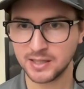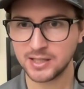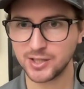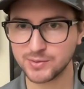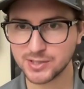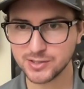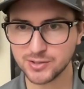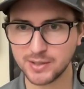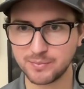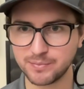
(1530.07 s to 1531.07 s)
There was also
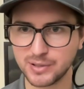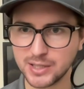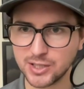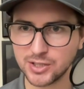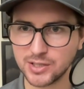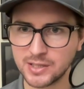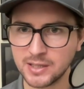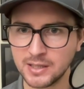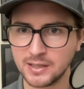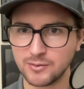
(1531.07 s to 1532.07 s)
a pretty good
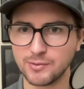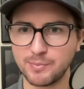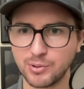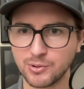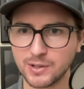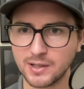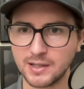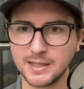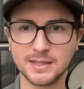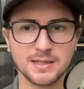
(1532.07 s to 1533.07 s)
report on
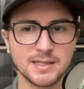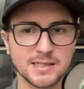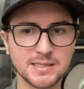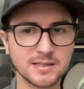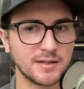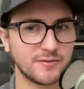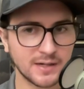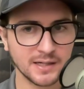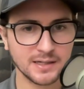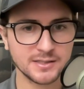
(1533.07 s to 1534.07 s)
Tony
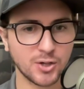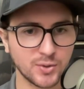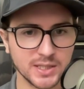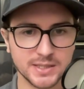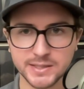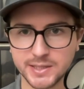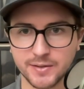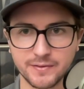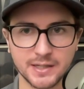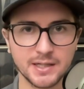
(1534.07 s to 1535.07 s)

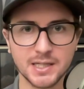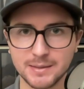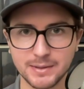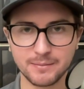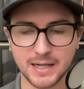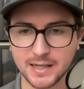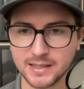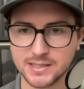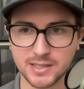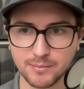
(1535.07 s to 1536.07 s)
DeSclafani coming back
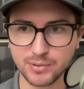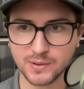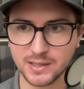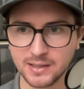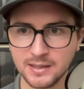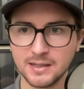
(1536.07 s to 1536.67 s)
at some point.